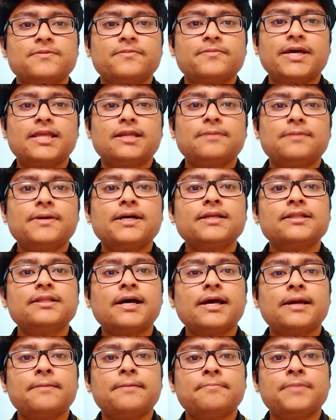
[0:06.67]
from
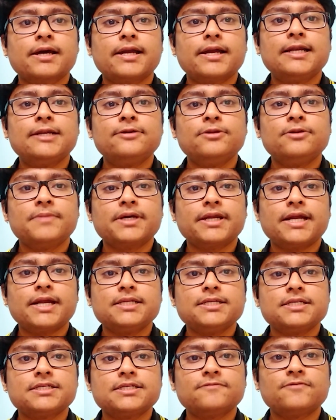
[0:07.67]
Hyderabad. I am currently doing my
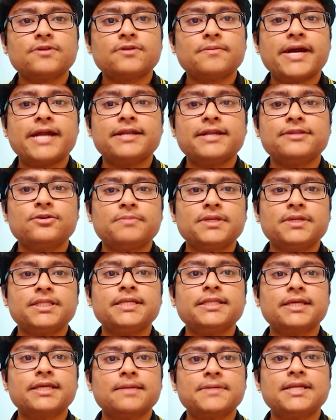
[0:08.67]
graduation from IIT
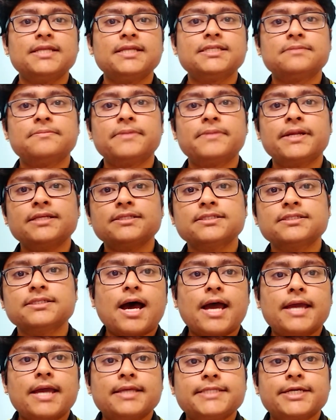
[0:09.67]
Tirupati in Chemical Engineering branch.
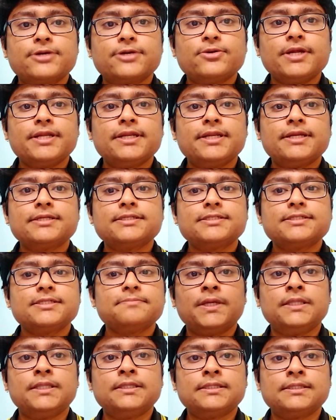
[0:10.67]
I secured an
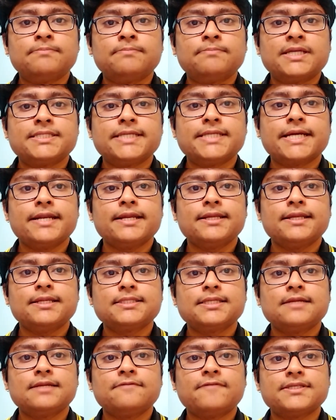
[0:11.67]
internship in my second year
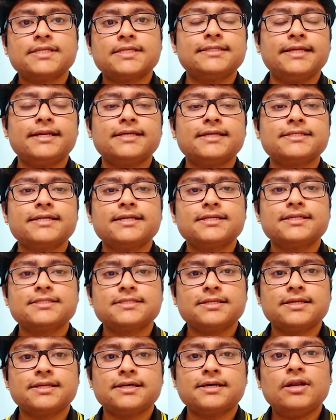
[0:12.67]
itself as a data
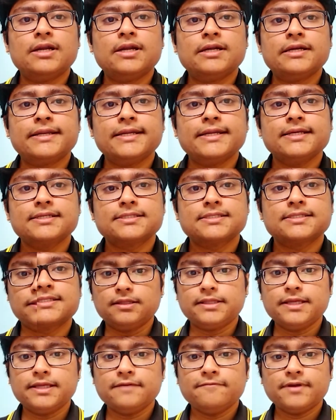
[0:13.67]
scientist in LearnTricks.
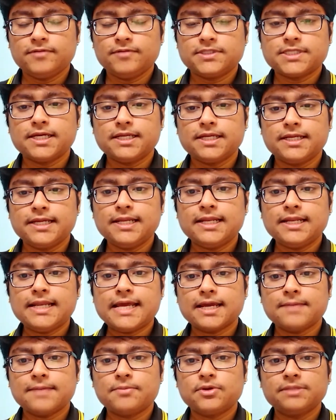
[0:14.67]
The thing which I really
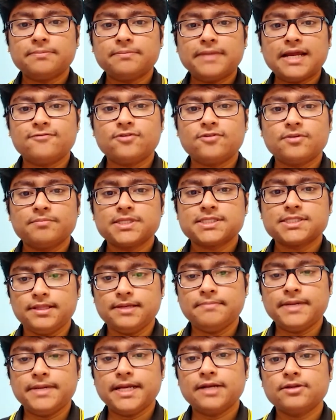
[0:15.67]
like about the platform is
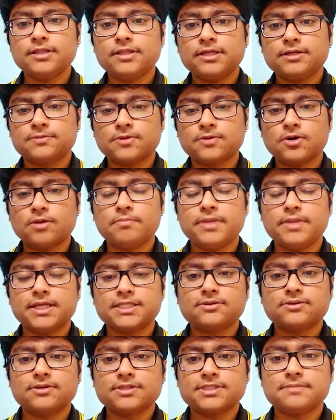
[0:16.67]
they break down the
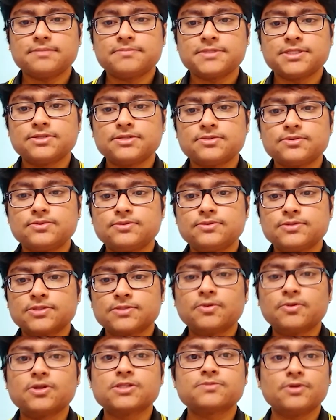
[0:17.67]
complex concepts into
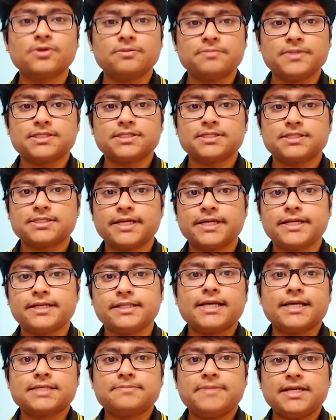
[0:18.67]
small pieces
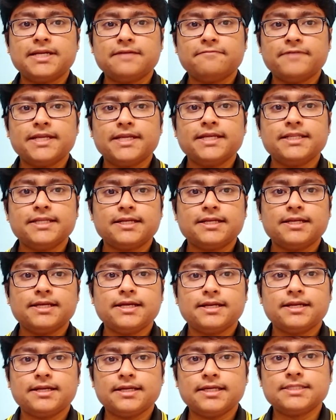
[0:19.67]
and explain it very
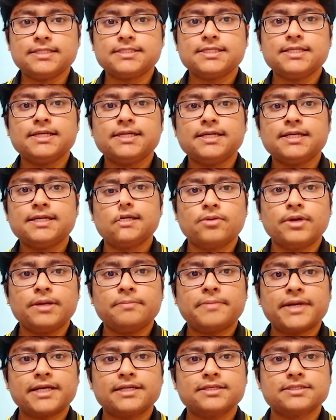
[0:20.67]
neatly and easily.
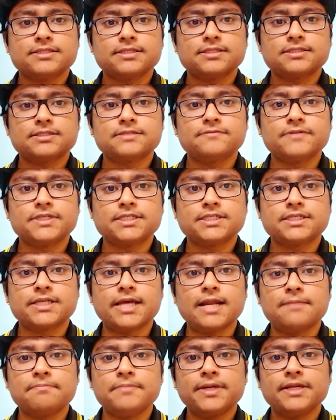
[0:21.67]
Coding practices
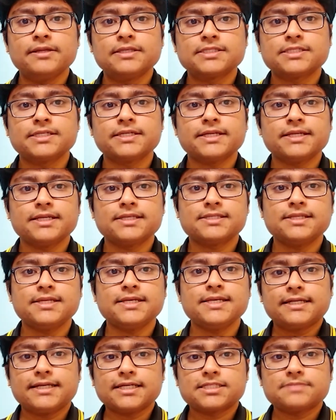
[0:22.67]
which help me to
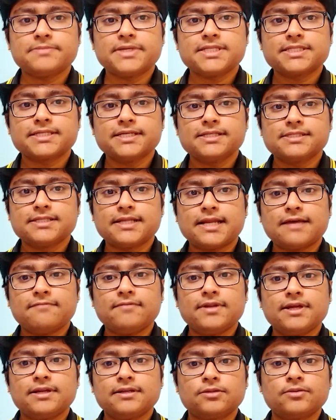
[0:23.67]
instantaneously test my skills that I
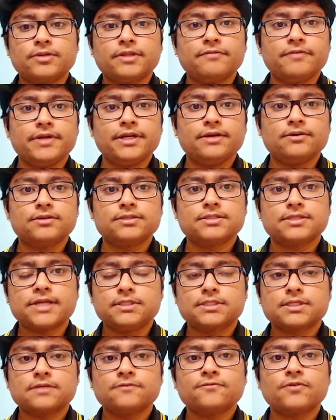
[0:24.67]
have learned through the videos.
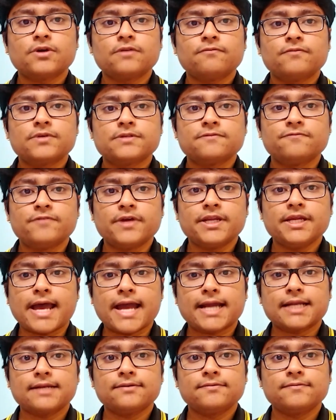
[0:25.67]
Discussion forum was
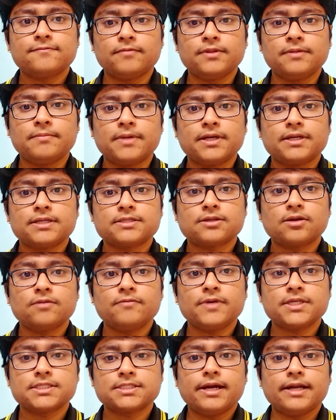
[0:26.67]
very active with the mentors
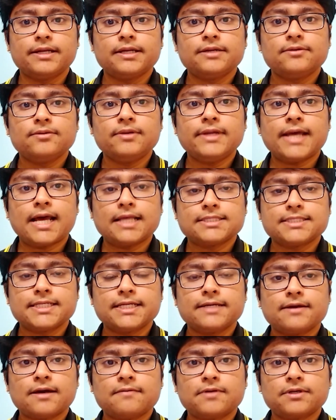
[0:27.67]
always attentively
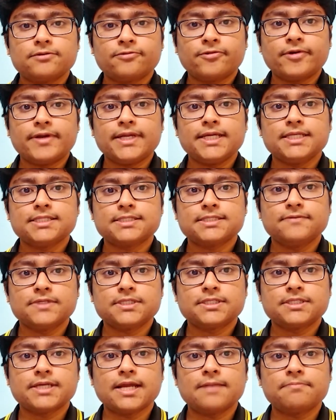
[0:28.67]
answering about queries
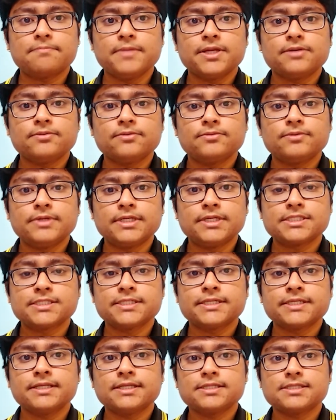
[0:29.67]
which helped me to
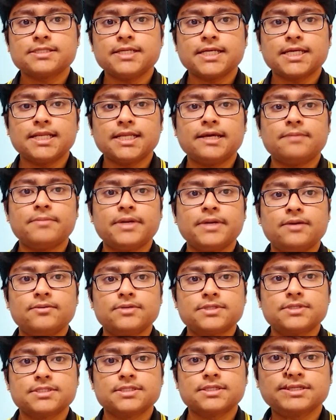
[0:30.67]
instantaneously clear my
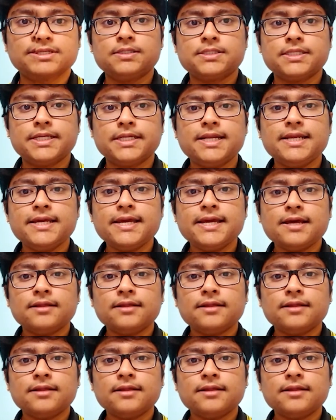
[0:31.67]
doubts. It's really